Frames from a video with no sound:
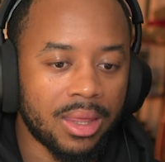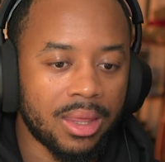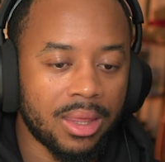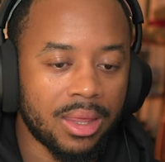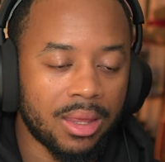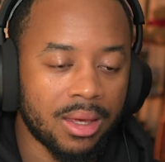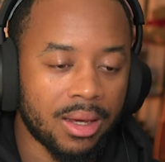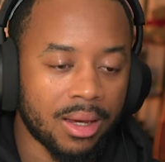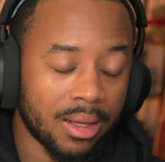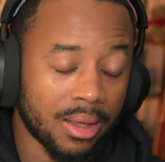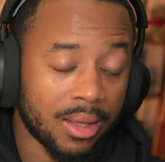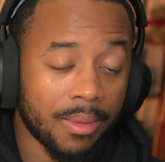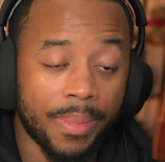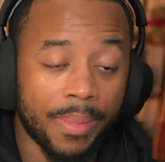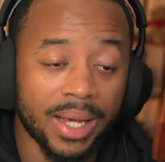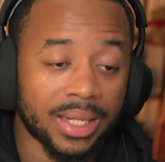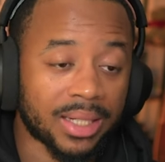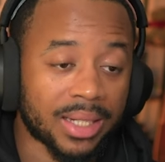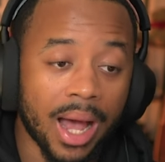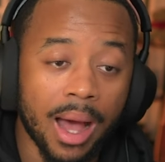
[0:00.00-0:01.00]
the
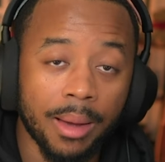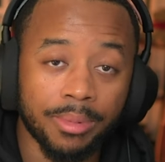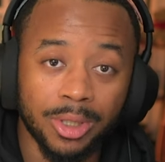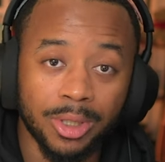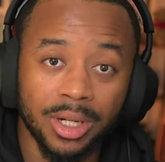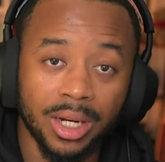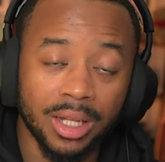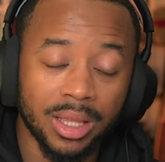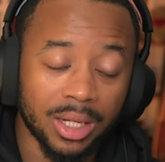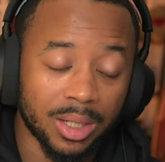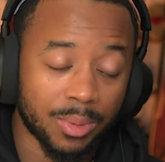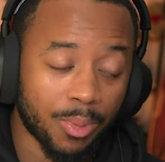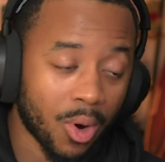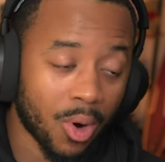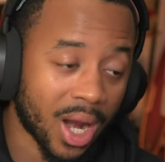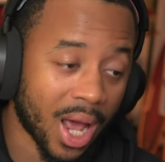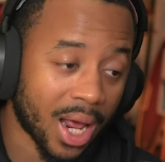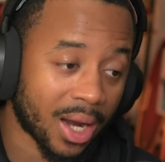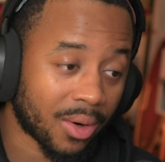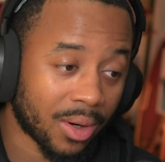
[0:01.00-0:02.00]
best option at this point.
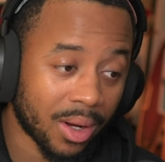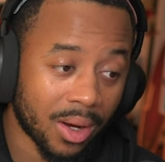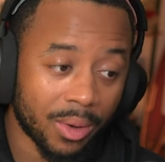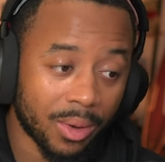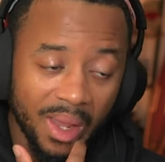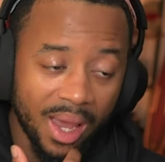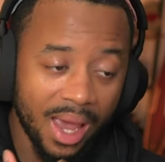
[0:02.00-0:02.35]
I don't know.